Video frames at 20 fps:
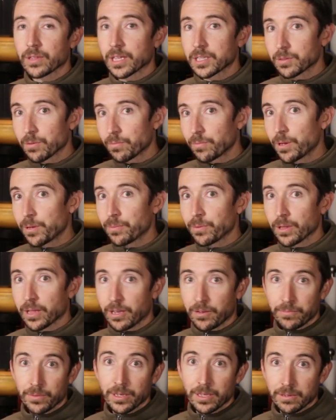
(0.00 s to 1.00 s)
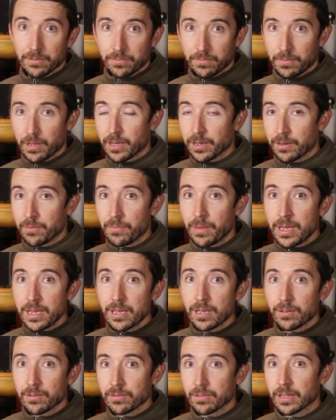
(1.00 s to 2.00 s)
That's what people have been uh,
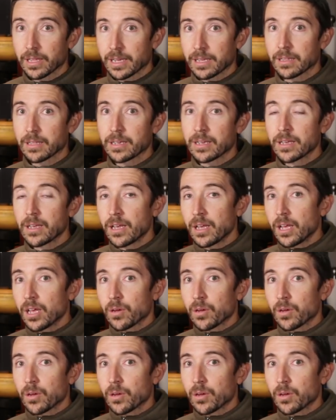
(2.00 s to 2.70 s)
making lately.